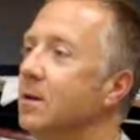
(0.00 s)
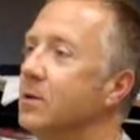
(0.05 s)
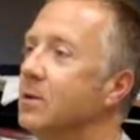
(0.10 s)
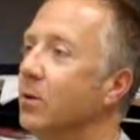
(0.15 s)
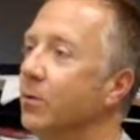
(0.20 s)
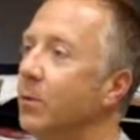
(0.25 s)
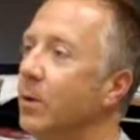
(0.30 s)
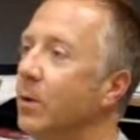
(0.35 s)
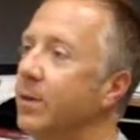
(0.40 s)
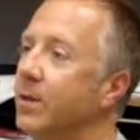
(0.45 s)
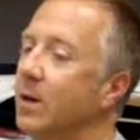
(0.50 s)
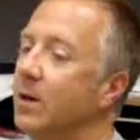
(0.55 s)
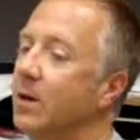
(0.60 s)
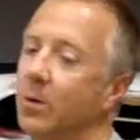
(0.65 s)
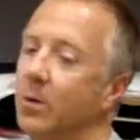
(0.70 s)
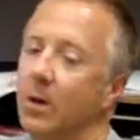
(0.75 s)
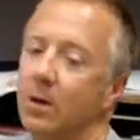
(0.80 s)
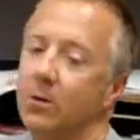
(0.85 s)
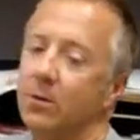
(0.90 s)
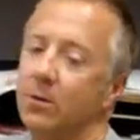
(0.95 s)
So if we
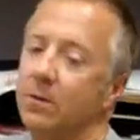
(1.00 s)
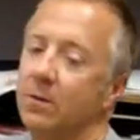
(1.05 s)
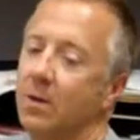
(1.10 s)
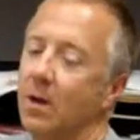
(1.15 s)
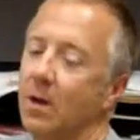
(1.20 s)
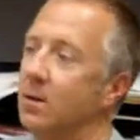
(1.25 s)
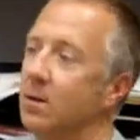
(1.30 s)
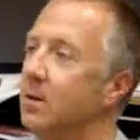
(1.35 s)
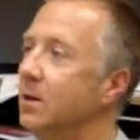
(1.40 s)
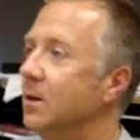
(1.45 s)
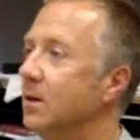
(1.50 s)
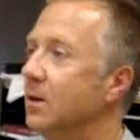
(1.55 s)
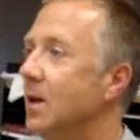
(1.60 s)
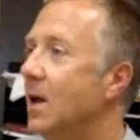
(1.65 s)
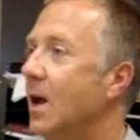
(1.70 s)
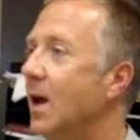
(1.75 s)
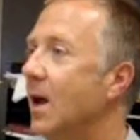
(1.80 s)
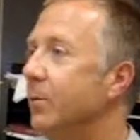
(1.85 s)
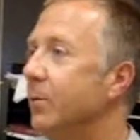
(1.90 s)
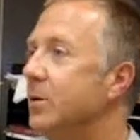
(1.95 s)
think we understand
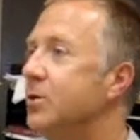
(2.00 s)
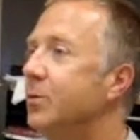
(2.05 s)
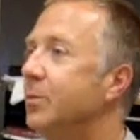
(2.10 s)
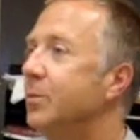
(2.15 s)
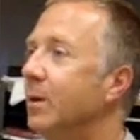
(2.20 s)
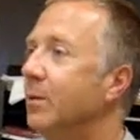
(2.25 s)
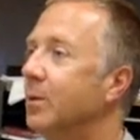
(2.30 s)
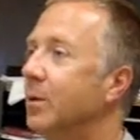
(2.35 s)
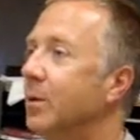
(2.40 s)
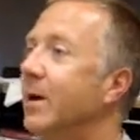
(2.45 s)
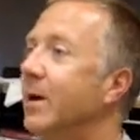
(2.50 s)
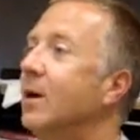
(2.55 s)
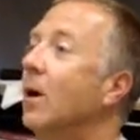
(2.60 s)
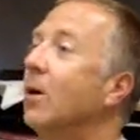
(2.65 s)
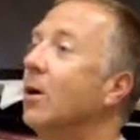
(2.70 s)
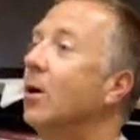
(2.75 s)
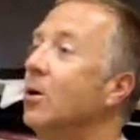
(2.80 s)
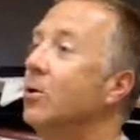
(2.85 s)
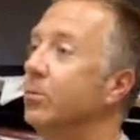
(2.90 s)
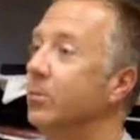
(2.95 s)
DNA, we should be able to make
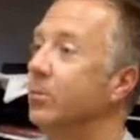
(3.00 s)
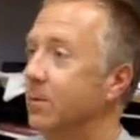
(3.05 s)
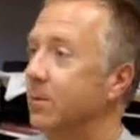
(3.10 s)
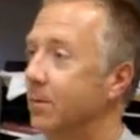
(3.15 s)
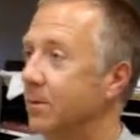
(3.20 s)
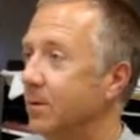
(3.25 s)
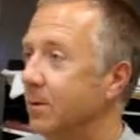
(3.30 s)
our own.